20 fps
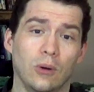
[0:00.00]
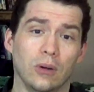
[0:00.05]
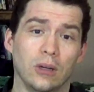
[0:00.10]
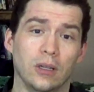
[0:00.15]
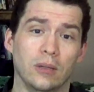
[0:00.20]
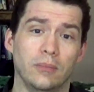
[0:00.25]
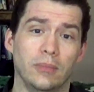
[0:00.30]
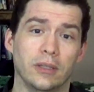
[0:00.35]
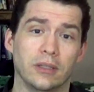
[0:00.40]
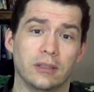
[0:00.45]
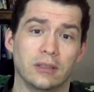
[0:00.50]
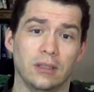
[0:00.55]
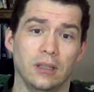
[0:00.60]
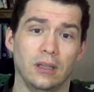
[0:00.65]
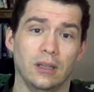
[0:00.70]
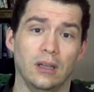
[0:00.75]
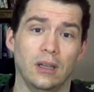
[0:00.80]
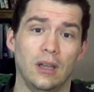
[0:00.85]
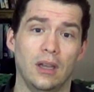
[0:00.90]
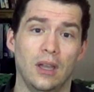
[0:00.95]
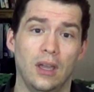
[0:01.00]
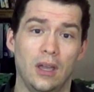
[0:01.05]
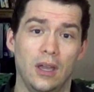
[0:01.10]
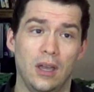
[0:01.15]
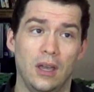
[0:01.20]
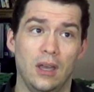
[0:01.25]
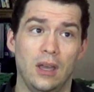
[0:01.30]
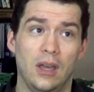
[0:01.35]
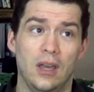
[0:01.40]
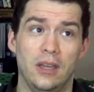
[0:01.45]
of Korra. But,
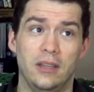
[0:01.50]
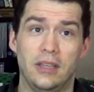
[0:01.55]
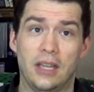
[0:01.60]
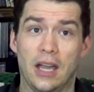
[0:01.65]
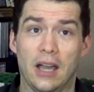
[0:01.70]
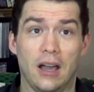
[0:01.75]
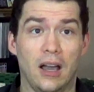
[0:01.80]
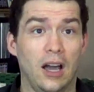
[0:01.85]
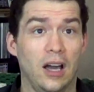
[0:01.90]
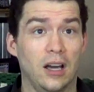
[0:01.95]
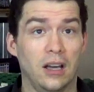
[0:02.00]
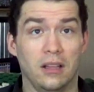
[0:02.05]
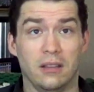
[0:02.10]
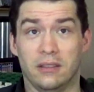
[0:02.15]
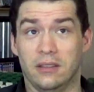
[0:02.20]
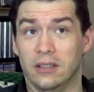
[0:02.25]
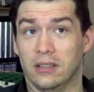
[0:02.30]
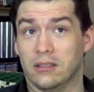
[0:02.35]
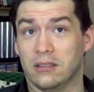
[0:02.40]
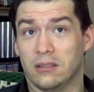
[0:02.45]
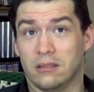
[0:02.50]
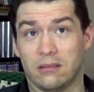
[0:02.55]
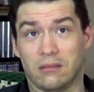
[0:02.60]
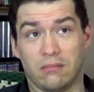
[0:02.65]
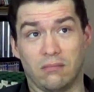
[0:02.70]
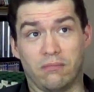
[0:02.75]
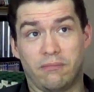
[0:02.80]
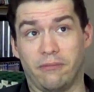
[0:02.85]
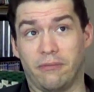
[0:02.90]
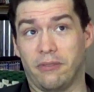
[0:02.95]
this
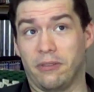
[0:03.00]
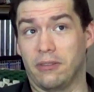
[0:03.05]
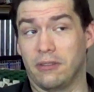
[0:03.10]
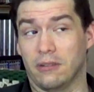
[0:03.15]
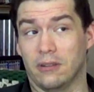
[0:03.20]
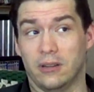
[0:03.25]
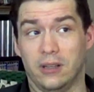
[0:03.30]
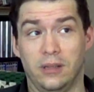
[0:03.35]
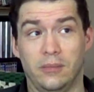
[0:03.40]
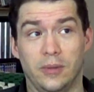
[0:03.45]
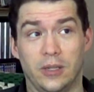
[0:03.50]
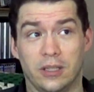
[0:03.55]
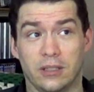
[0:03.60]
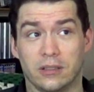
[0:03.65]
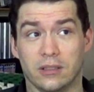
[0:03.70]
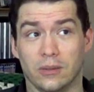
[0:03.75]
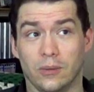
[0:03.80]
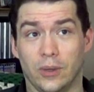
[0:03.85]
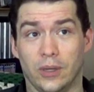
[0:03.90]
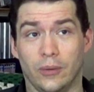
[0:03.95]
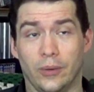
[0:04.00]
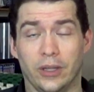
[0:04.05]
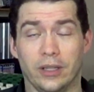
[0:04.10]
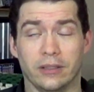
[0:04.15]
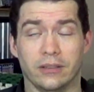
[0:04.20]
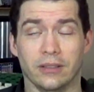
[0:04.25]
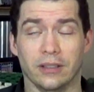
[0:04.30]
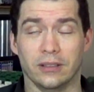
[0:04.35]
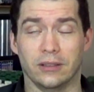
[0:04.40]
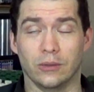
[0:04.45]
30 minutes or what?
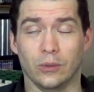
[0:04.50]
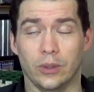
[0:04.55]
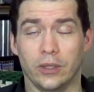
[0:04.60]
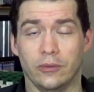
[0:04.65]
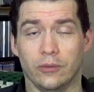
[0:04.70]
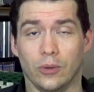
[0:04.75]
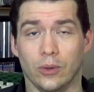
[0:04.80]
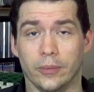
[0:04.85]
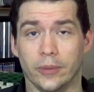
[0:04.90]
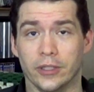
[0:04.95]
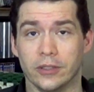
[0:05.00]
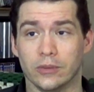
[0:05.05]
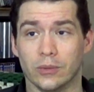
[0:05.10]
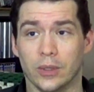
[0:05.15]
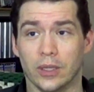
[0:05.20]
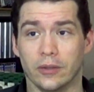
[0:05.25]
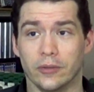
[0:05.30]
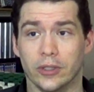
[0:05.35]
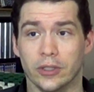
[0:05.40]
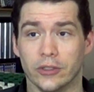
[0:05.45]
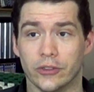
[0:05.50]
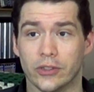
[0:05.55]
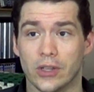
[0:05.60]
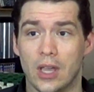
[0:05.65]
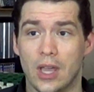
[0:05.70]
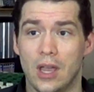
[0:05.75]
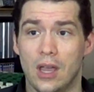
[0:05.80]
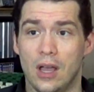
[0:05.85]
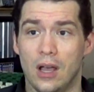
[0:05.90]
Well, it's like 24 minutes, whatever it is.